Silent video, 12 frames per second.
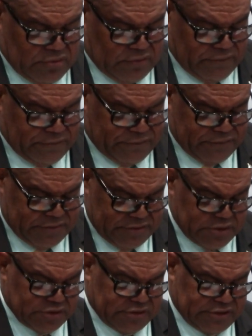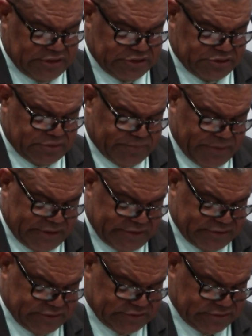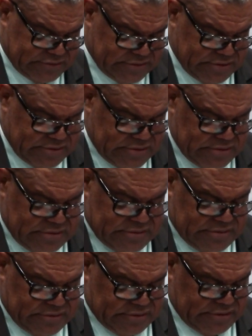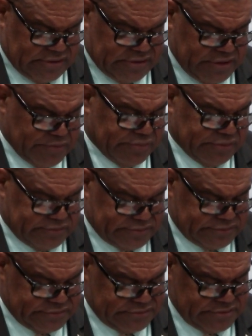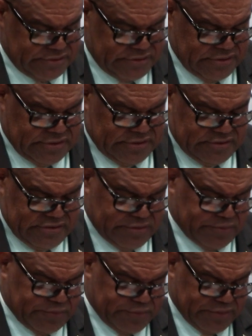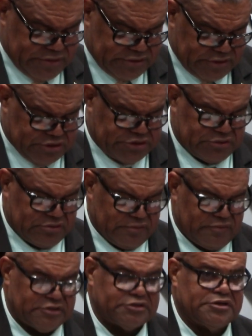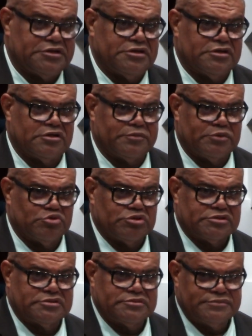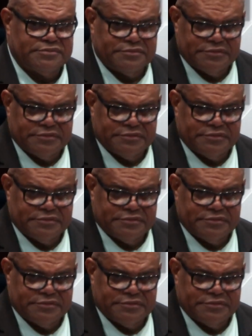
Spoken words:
of international partners that enable the implementation of these critical projects.